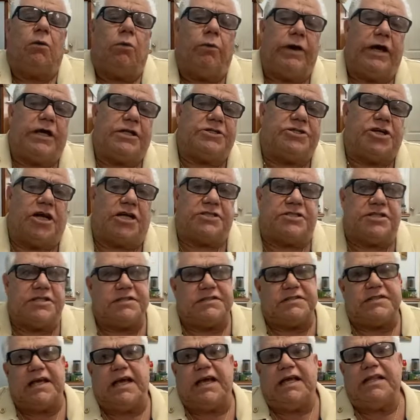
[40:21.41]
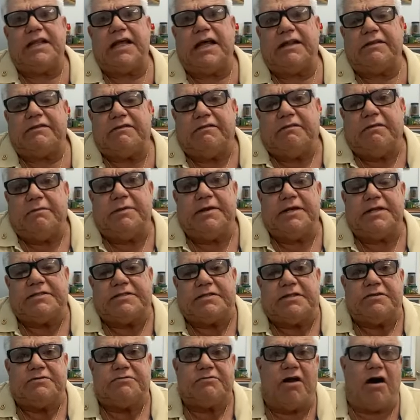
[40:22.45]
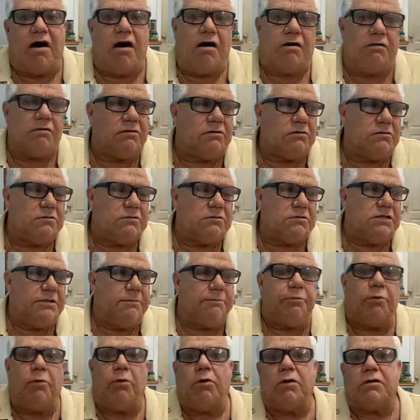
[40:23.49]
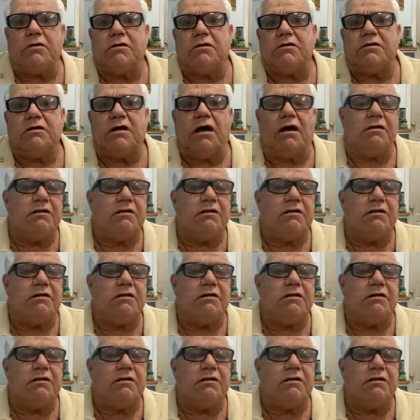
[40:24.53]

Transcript: where judges said that the minister is wrong to deport or,